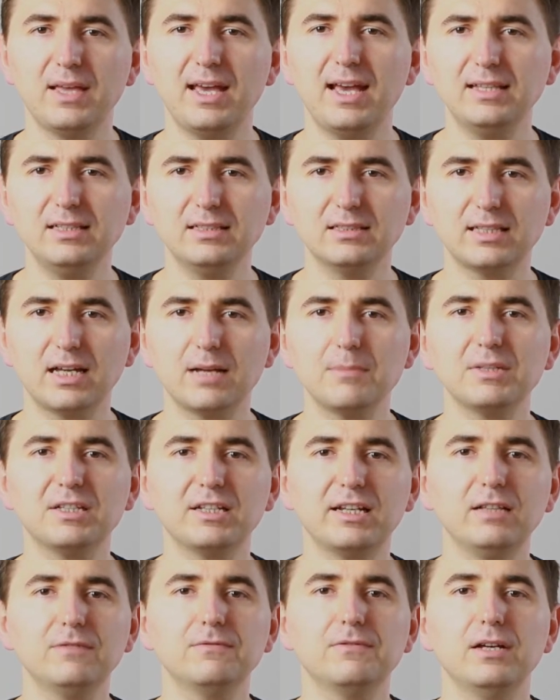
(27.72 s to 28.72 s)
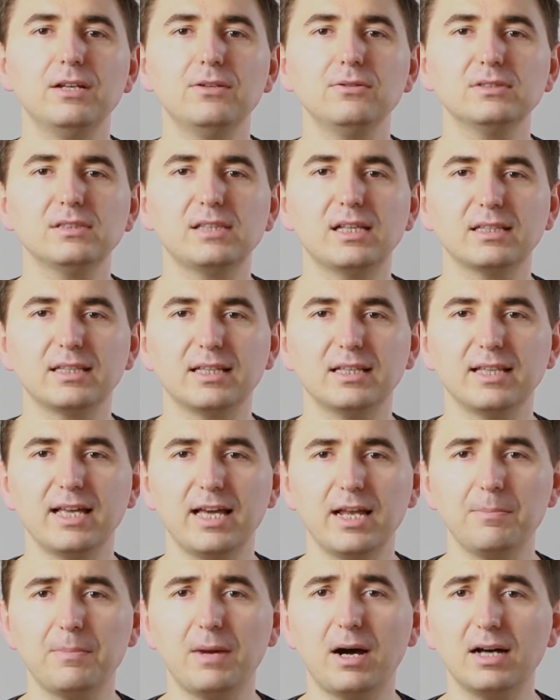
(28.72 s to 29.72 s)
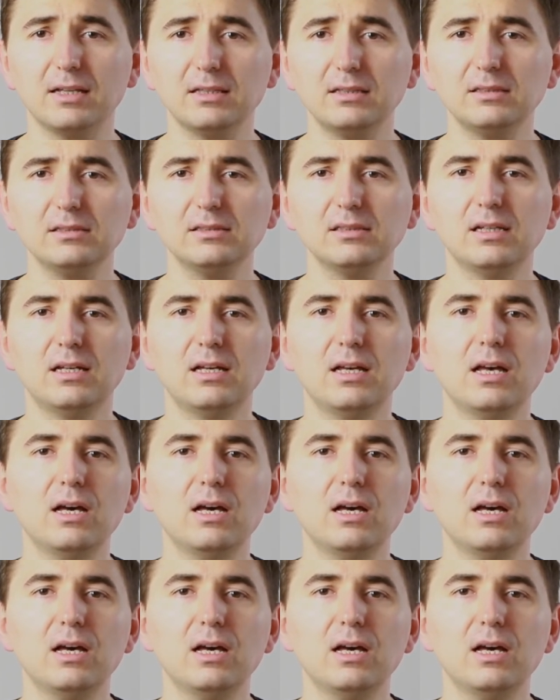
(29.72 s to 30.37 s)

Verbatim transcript: and in time create values that can help others